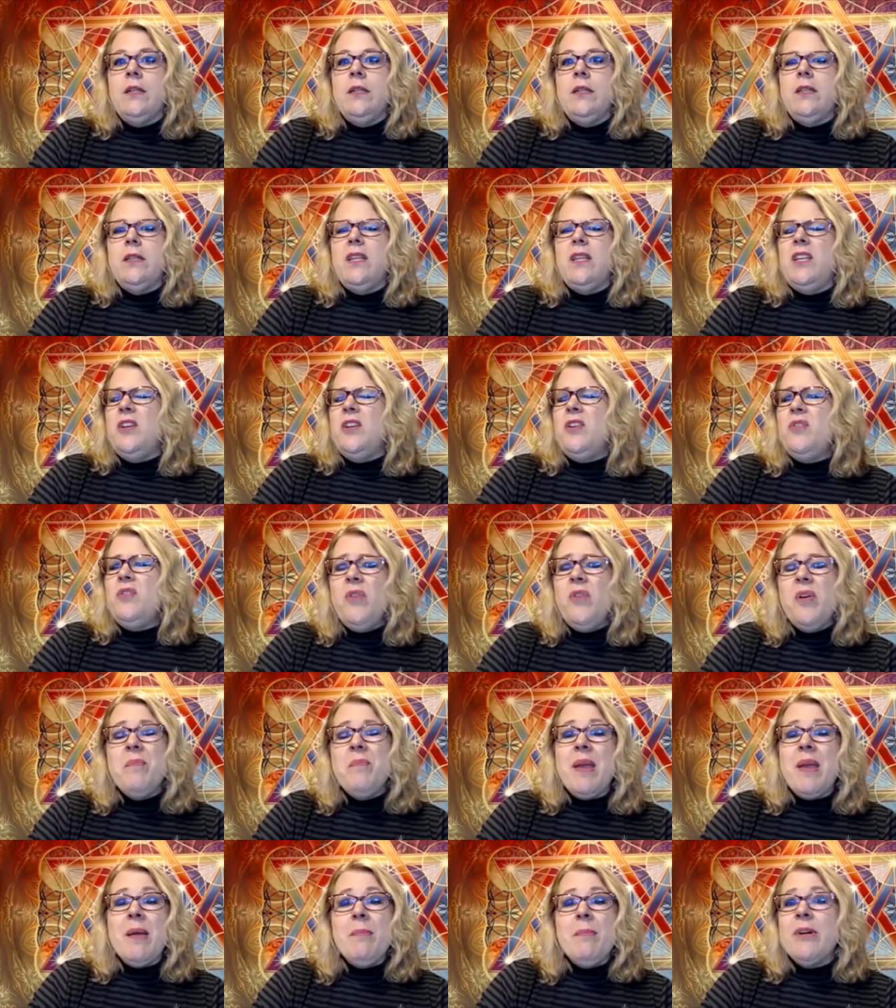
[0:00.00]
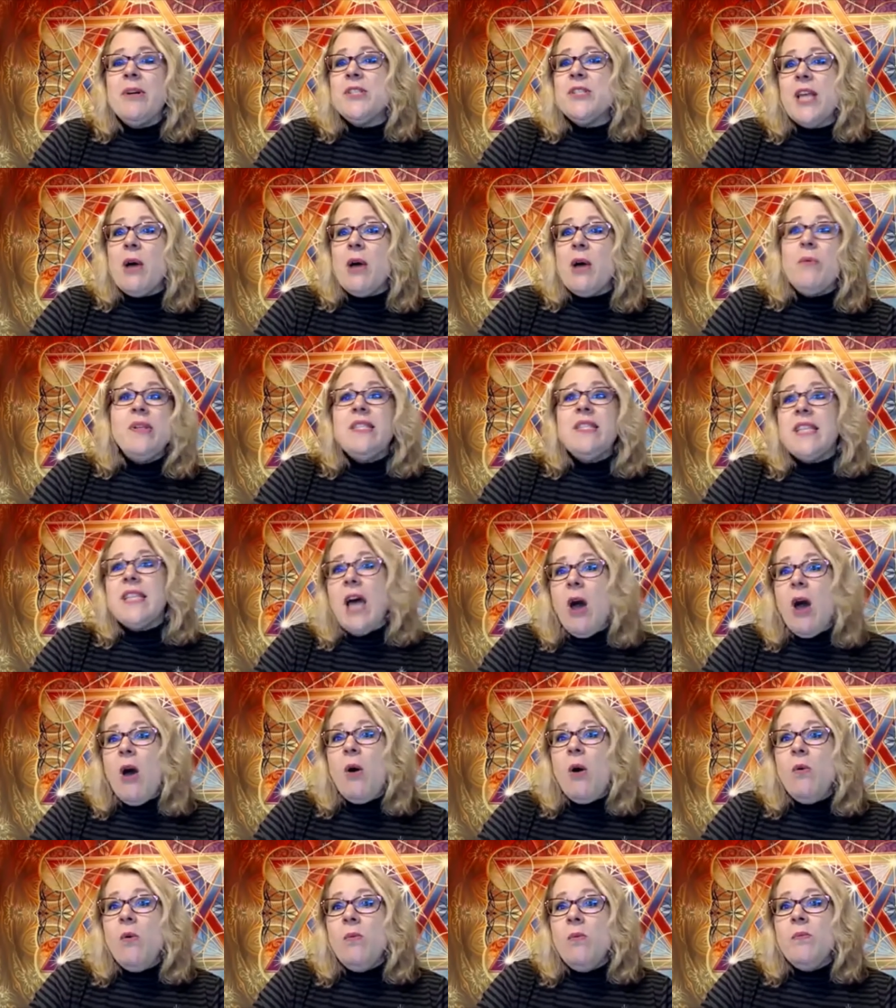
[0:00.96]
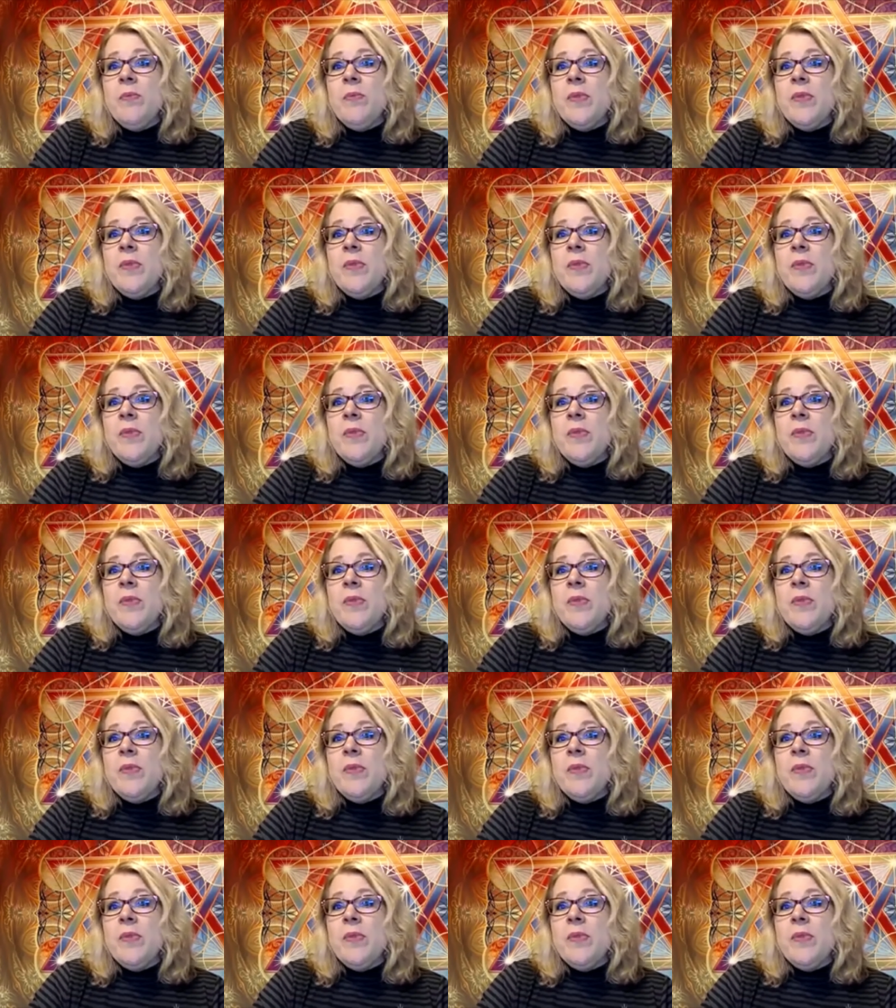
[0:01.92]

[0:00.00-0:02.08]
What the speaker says: Do you remember so-and-so?